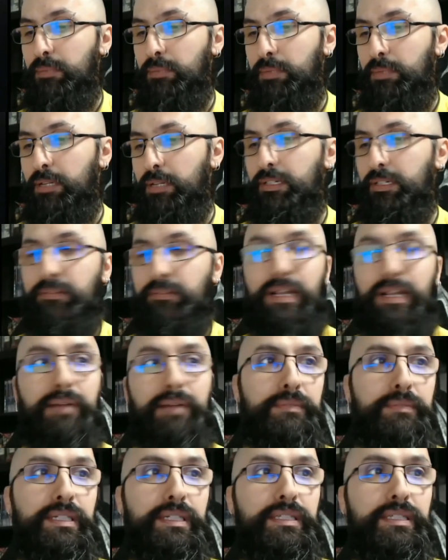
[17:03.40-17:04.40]
Yeah, but you already
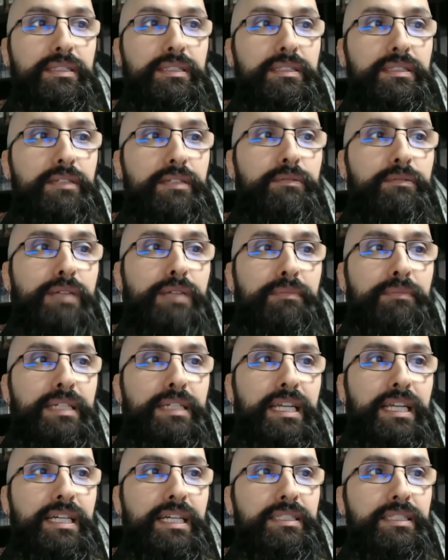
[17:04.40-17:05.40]
grabbed him here. You grab him
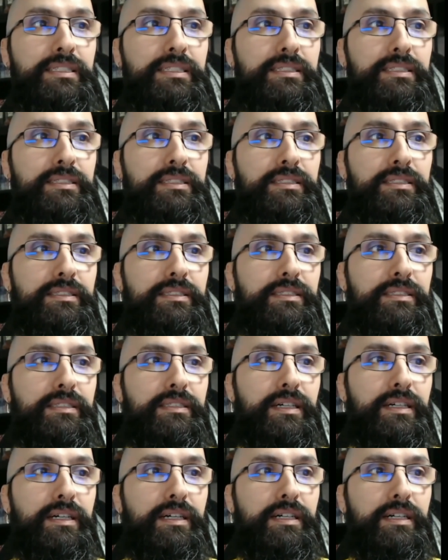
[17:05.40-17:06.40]
again?
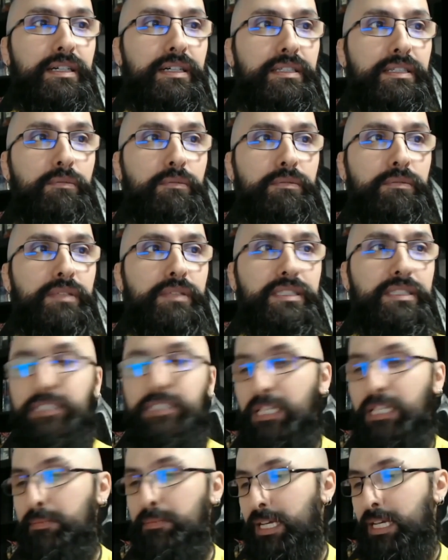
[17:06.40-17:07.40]
Nope. That's the
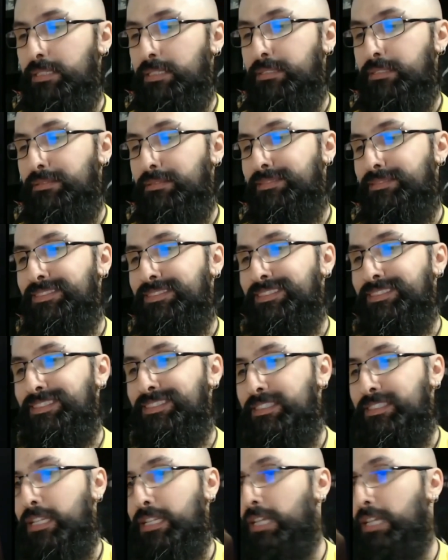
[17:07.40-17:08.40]
same hand.
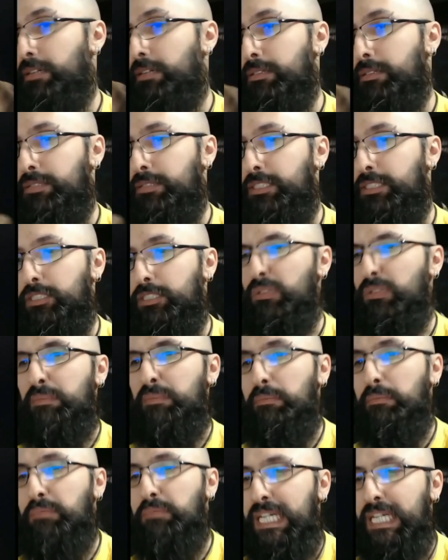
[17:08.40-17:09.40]
Just
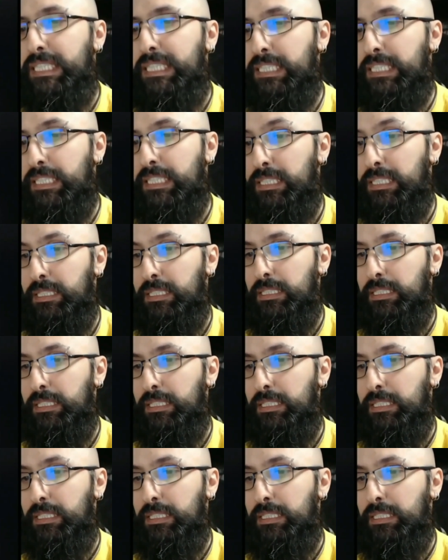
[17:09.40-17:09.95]
grabbed him tighter.